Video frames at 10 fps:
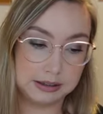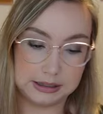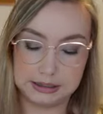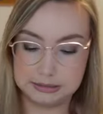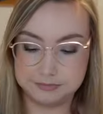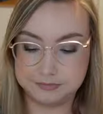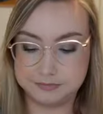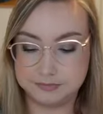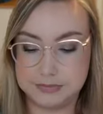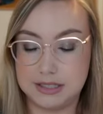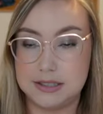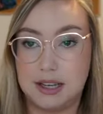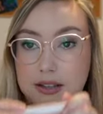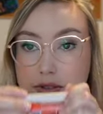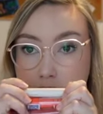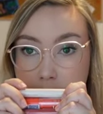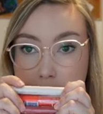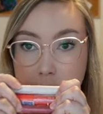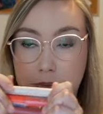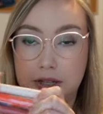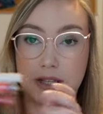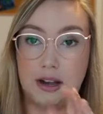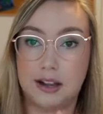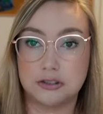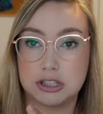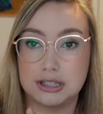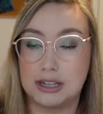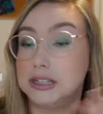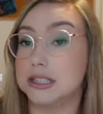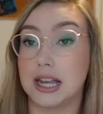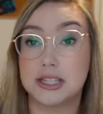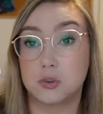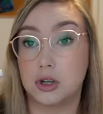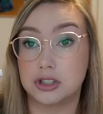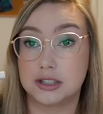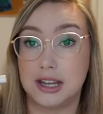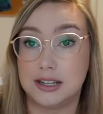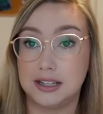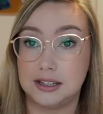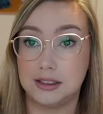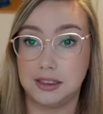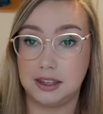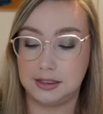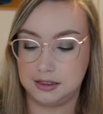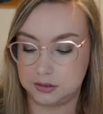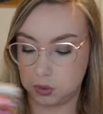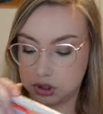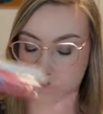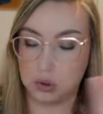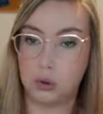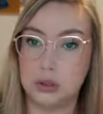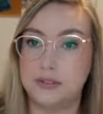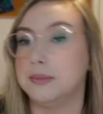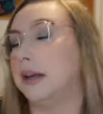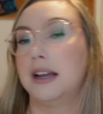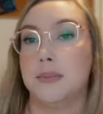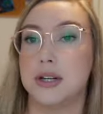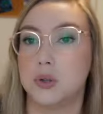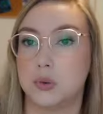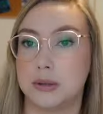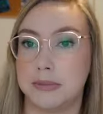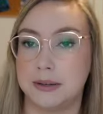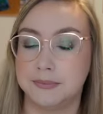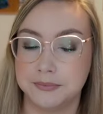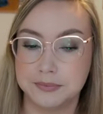Um, these are super duper pretty hydrating colours. I swatched that in the, swatched all of the makeup I took with me